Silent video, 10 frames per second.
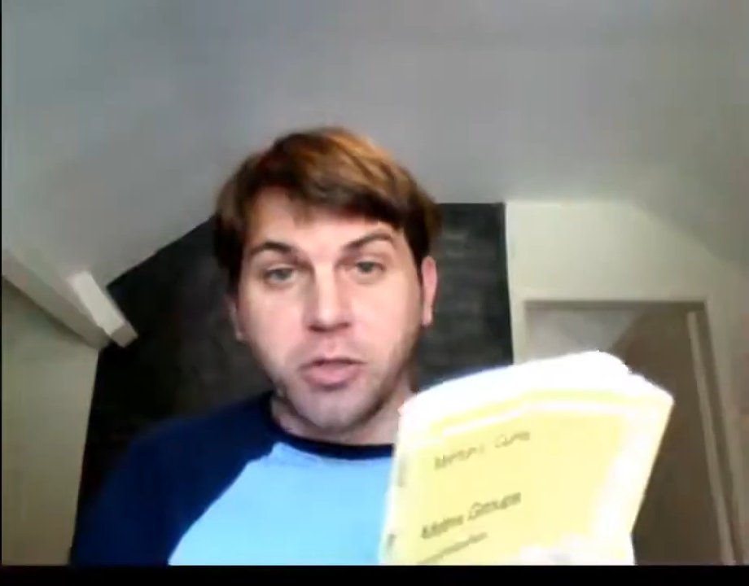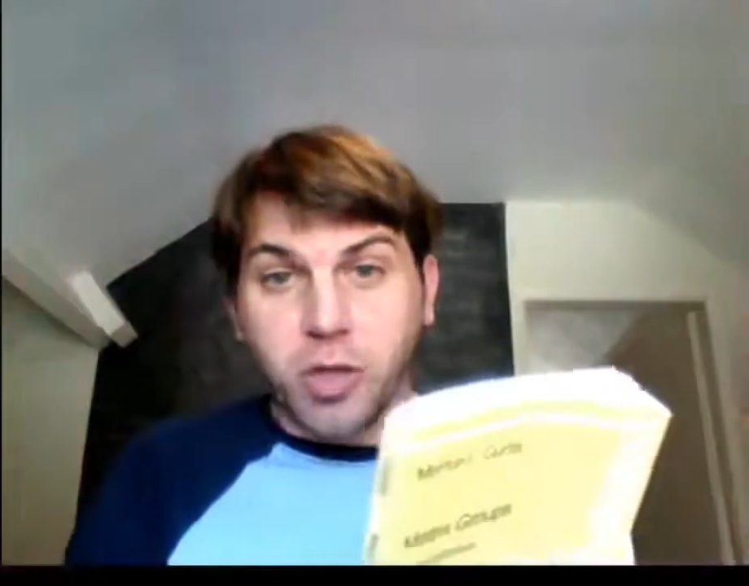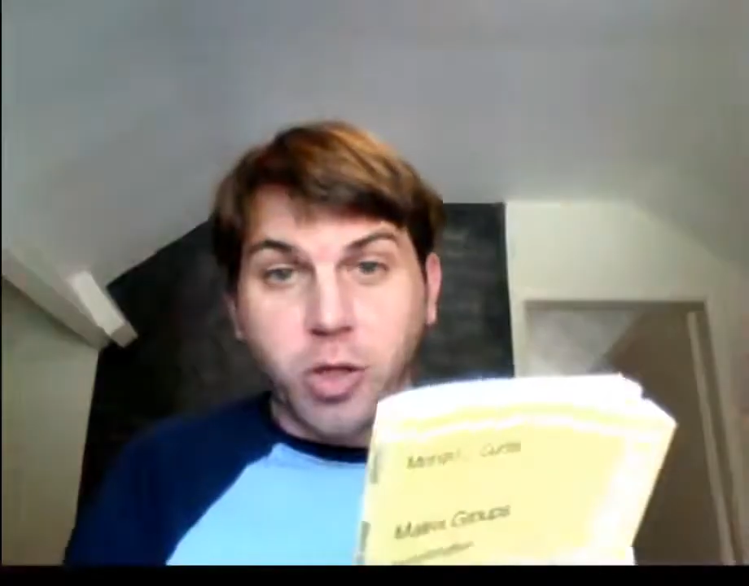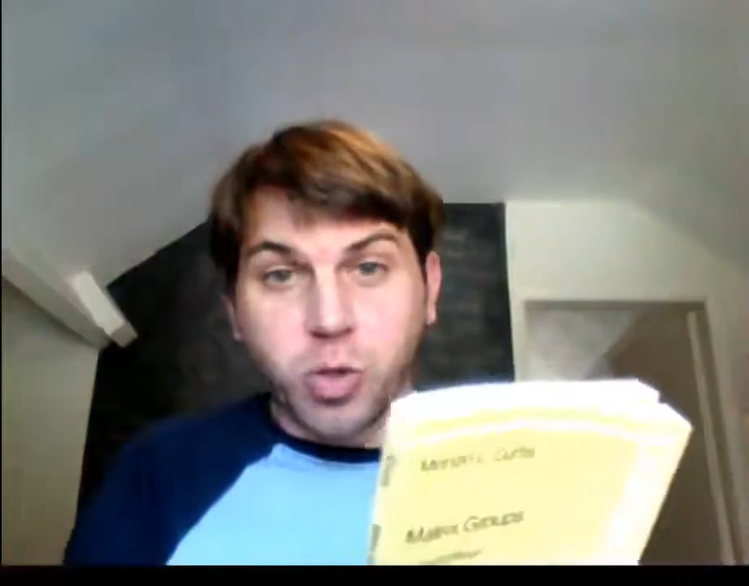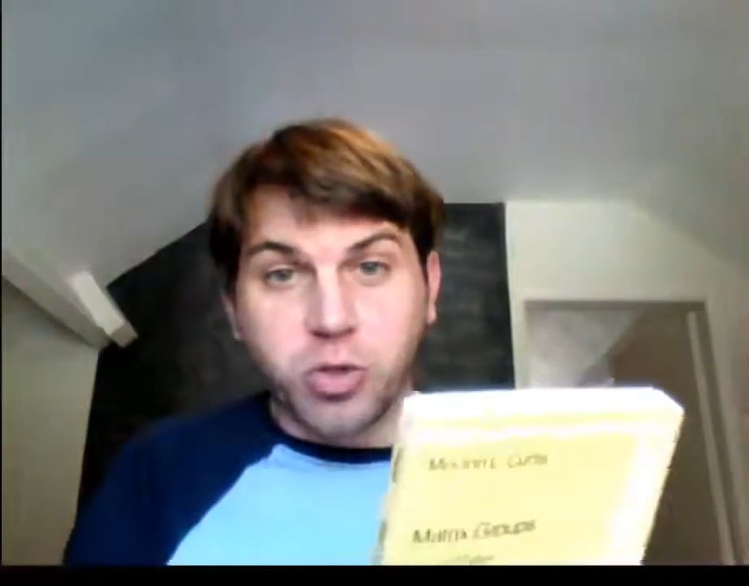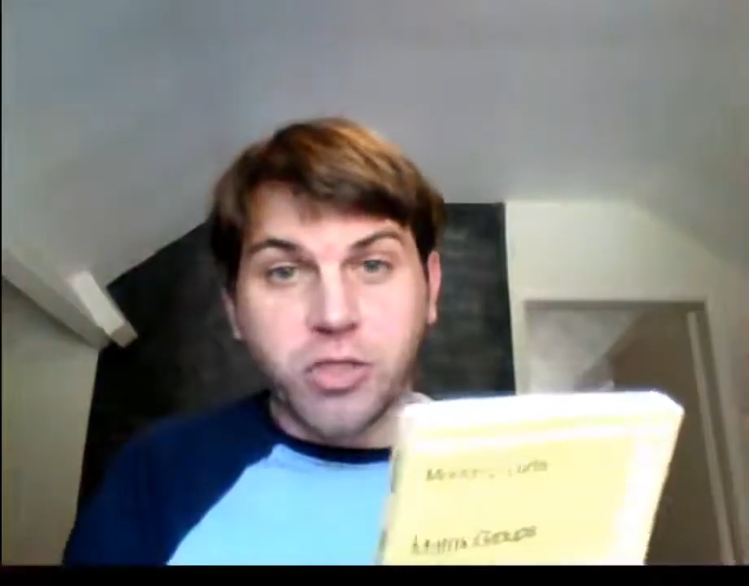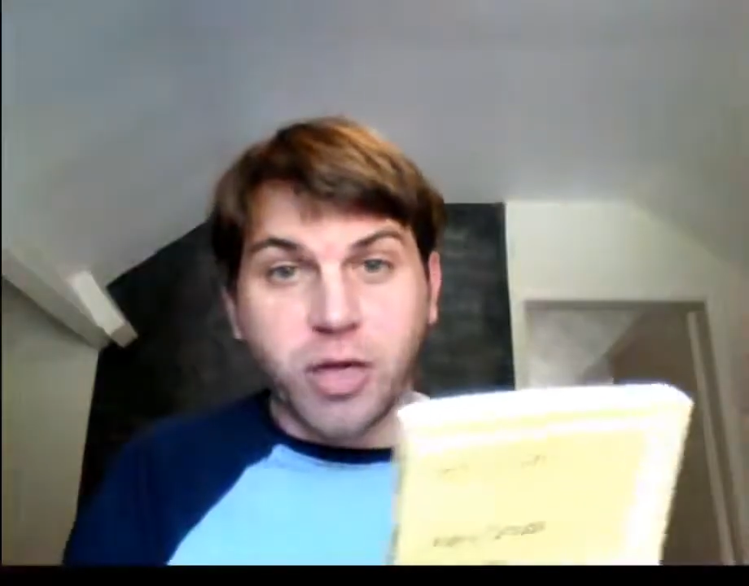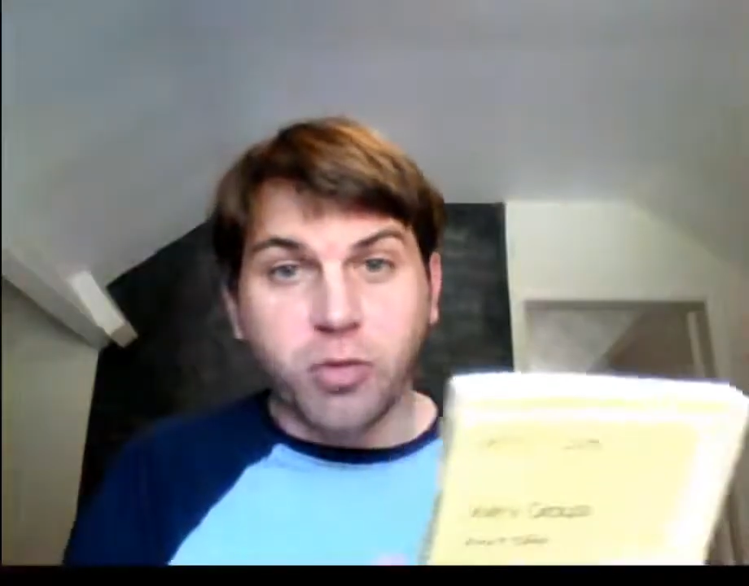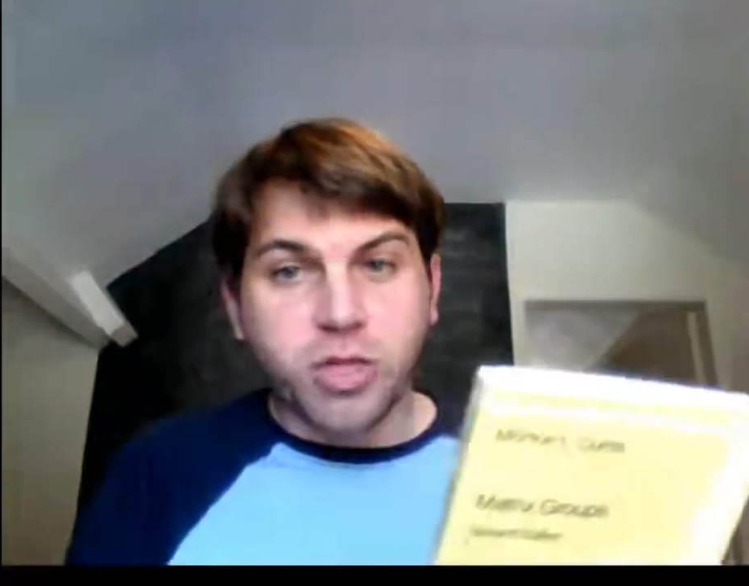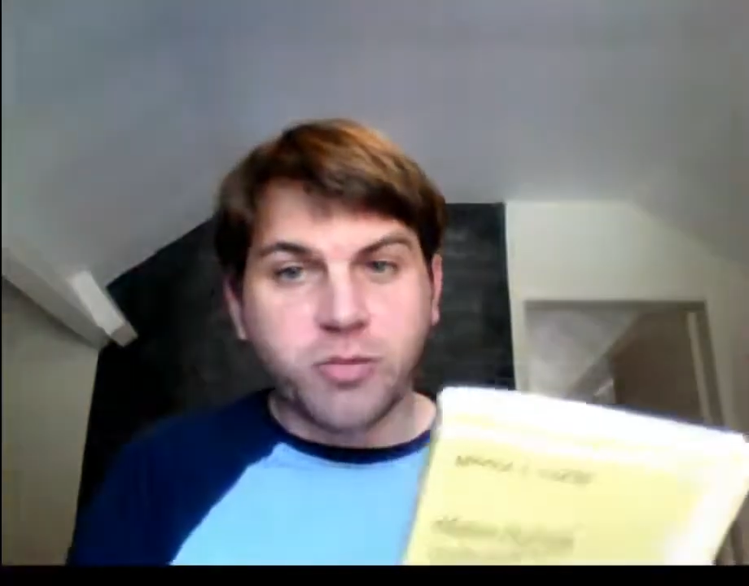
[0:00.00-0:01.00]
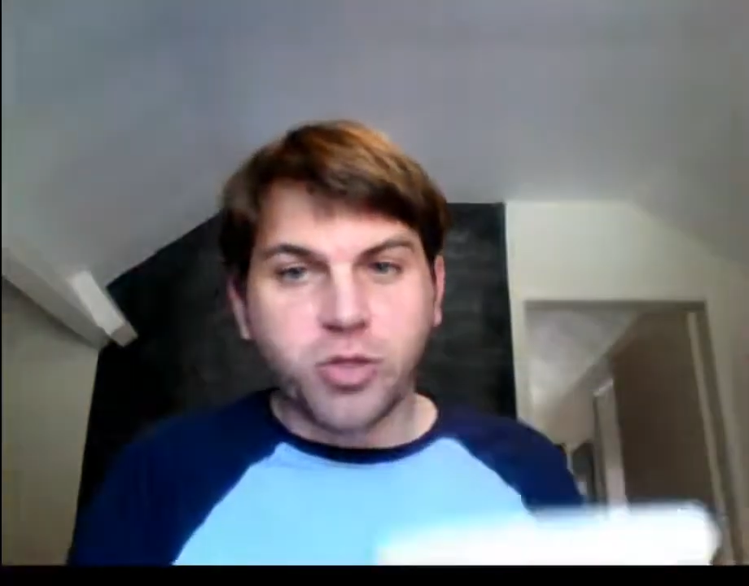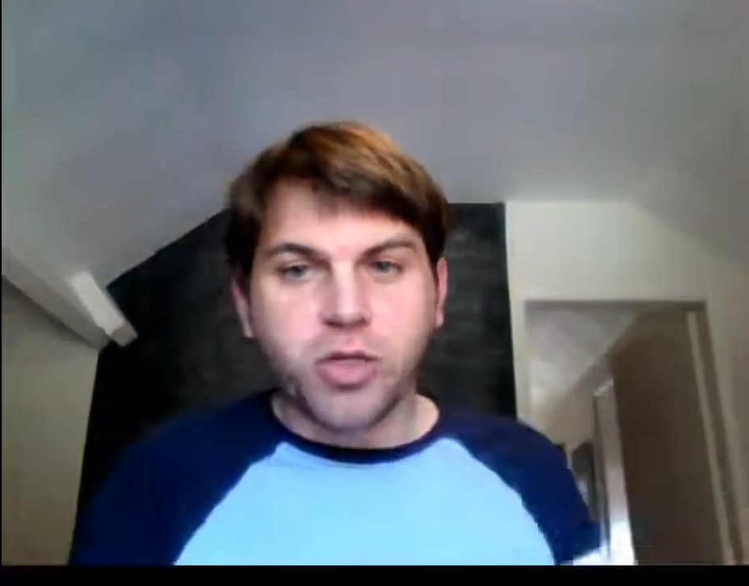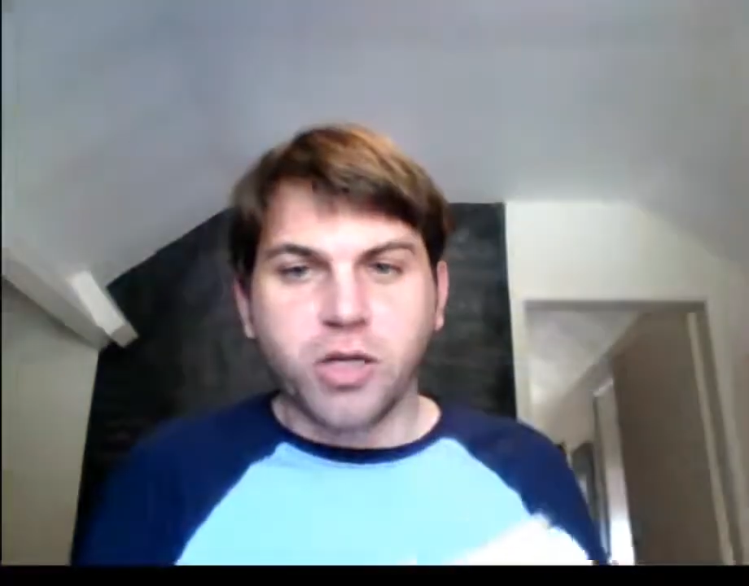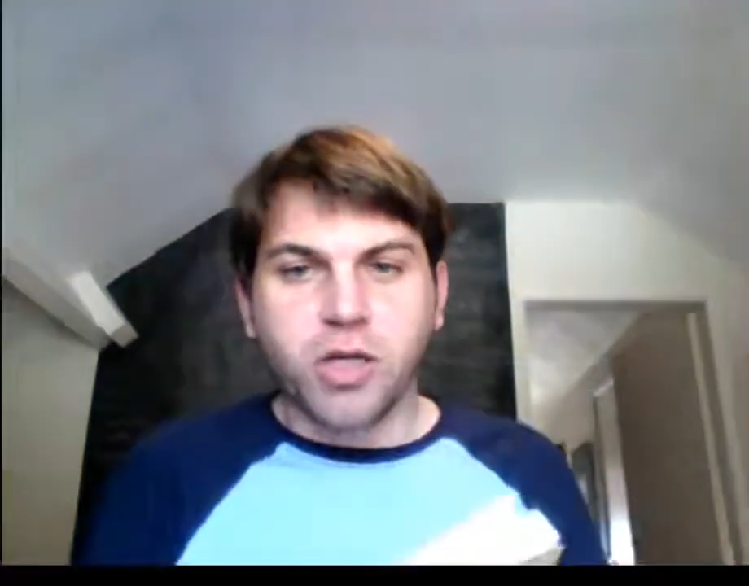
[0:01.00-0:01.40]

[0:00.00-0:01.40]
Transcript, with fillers: a good typewriter book,